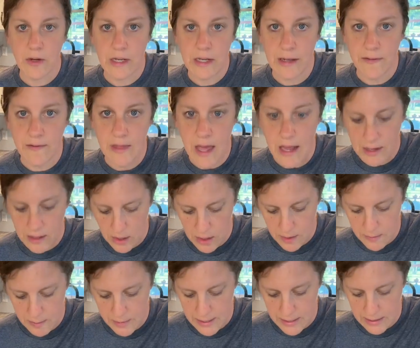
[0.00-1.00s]
give that a
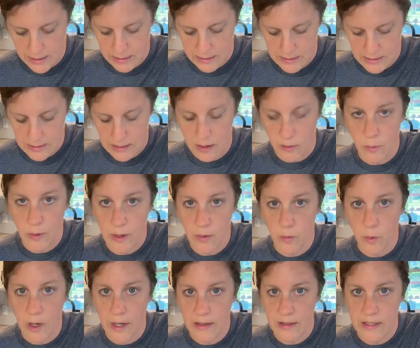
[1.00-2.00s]
good mix, and we
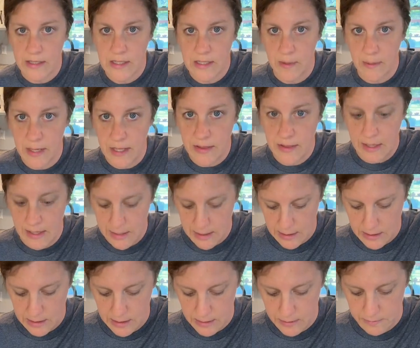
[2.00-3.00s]
want this to be
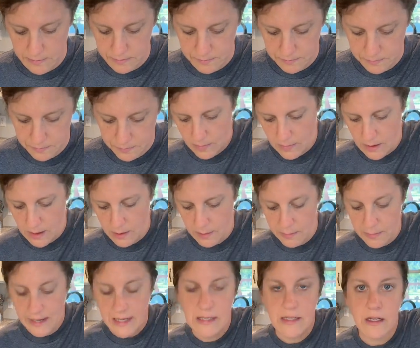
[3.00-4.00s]
thick.
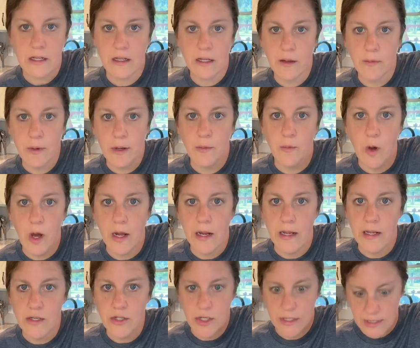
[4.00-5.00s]
Basically, we want
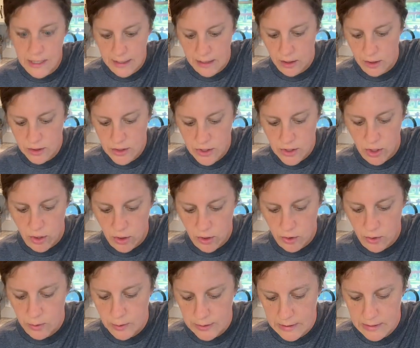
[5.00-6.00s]
it just like our
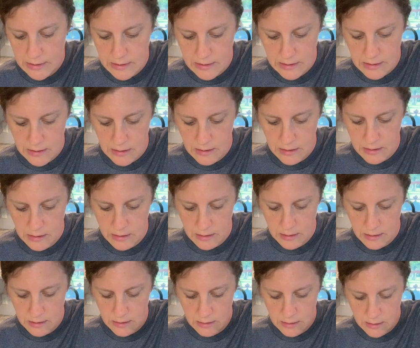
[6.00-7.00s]
starter was.
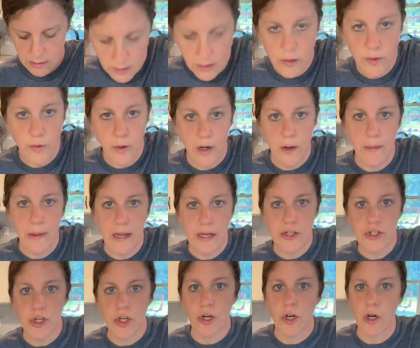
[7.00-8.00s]
You wanna make
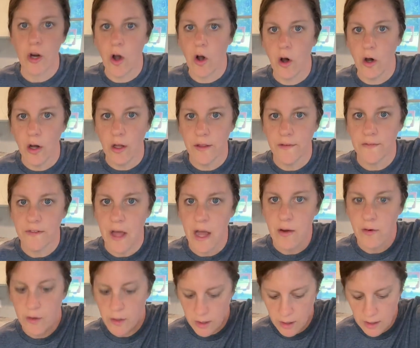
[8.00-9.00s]
sure all the
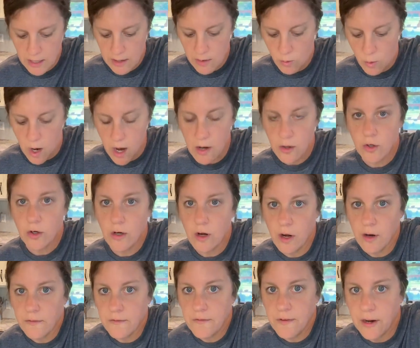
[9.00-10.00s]
flour and water
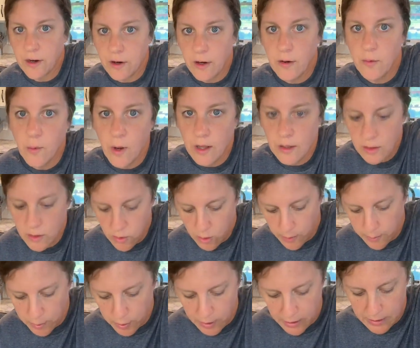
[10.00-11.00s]
are very well
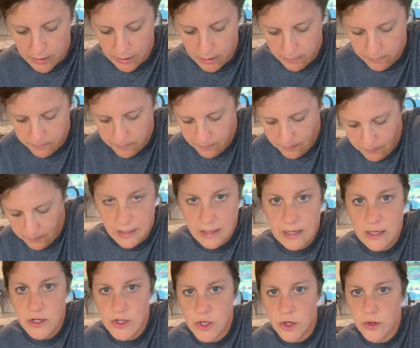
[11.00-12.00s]
incorporated, making
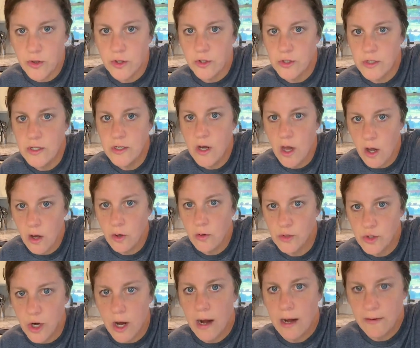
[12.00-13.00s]
sure there's no
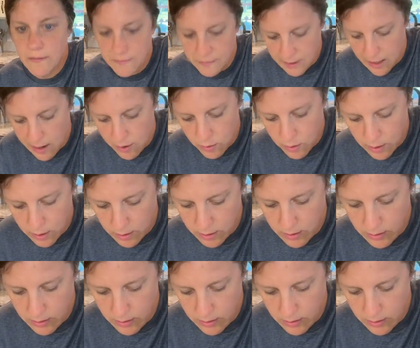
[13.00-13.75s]
dried flour.